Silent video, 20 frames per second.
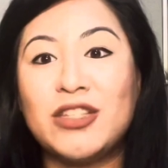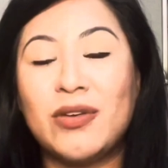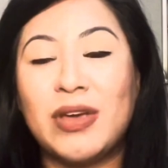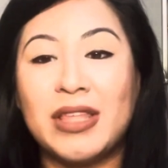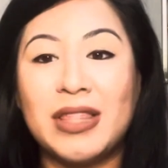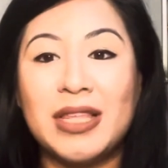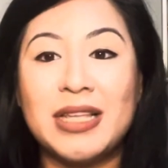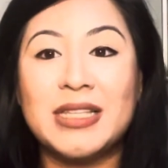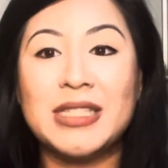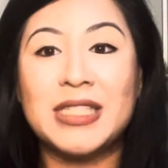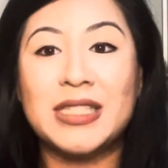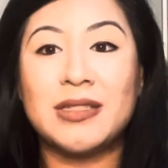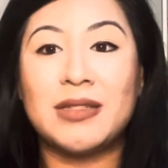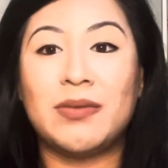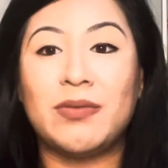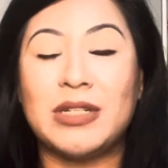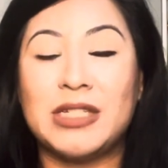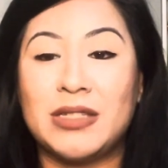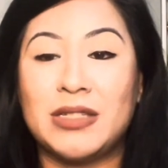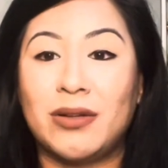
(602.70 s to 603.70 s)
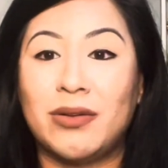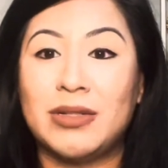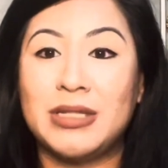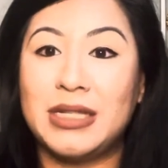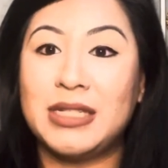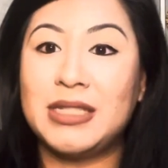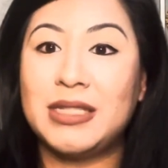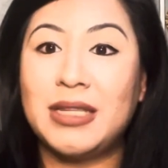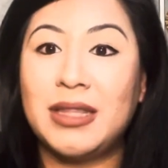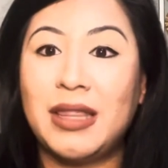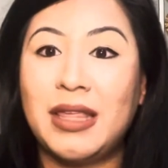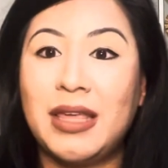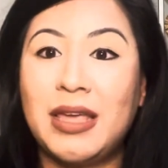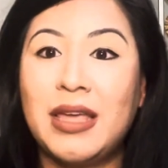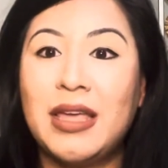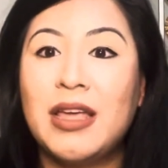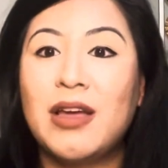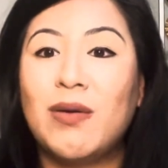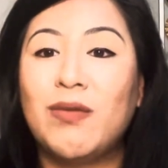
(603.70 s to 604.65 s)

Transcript: you get the results instantly,